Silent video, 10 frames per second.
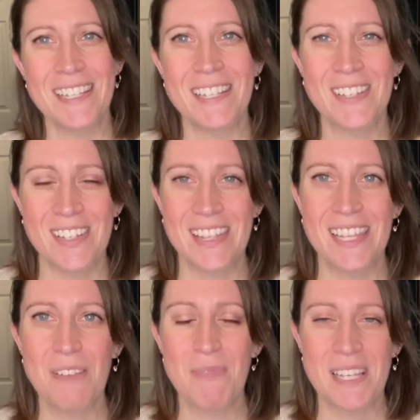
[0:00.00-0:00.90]
is a good
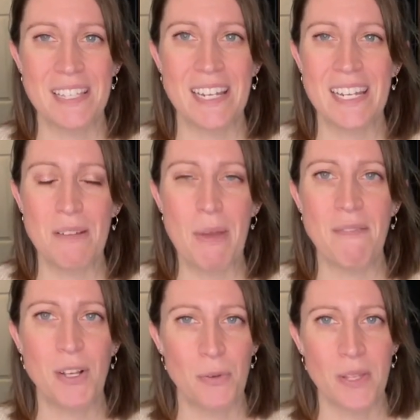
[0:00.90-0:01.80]
thing because then I end up
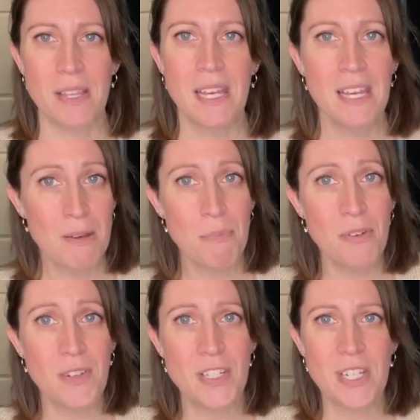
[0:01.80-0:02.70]
having only
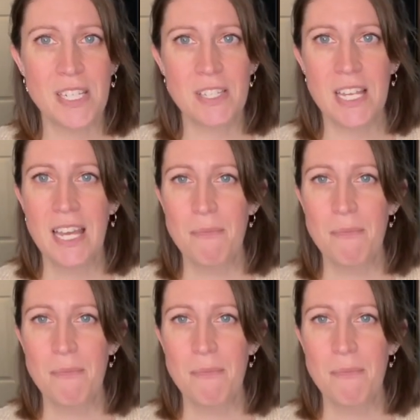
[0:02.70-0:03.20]
perfect jeans.